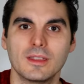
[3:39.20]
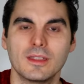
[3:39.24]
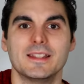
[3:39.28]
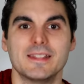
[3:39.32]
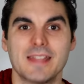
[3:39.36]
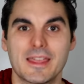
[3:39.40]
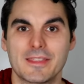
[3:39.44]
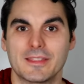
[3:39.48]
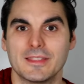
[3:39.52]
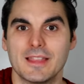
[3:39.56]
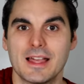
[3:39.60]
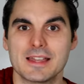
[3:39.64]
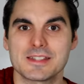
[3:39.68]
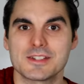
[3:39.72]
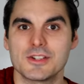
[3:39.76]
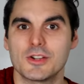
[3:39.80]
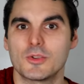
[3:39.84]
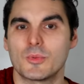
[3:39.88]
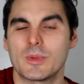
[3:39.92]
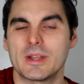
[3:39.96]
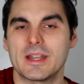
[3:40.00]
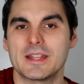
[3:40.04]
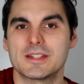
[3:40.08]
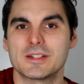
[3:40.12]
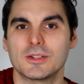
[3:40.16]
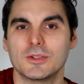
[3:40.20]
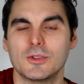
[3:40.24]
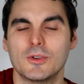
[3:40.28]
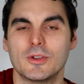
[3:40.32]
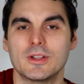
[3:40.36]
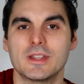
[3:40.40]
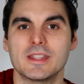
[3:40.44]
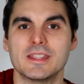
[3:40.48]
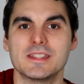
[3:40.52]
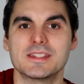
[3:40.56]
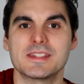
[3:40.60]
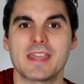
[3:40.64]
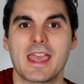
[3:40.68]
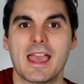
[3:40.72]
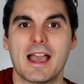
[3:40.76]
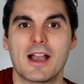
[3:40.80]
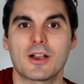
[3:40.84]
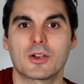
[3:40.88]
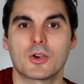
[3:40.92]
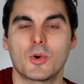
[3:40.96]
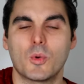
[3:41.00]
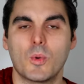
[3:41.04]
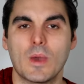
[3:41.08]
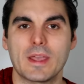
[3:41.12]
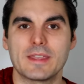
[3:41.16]
Now the last note we need to learn is our
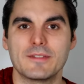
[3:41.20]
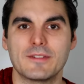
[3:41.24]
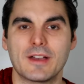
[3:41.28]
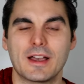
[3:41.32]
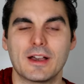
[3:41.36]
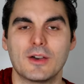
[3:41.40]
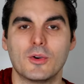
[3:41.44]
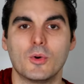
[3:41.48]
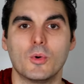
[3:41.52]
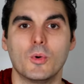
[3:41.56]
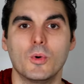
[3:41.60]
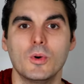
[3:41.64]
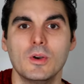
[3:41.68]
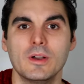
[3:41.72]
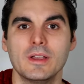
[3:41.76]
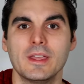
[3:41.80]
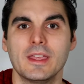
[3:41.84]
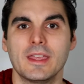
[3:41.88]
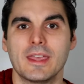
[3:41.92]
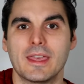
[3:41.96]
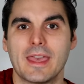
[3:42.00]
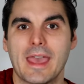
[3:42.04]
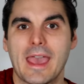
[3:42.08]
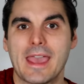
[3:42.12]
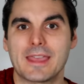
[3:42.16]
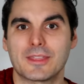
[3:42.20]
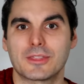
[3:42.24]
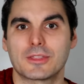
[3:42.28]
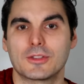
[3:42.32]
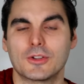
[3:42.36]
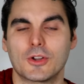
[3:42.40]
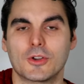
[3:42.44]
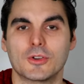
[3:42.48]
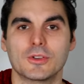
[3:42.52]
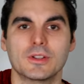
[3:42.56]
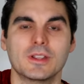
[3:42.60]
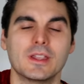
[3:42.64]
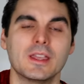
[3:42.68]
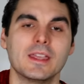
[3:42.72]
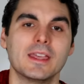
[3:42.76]
quaver or eighth note.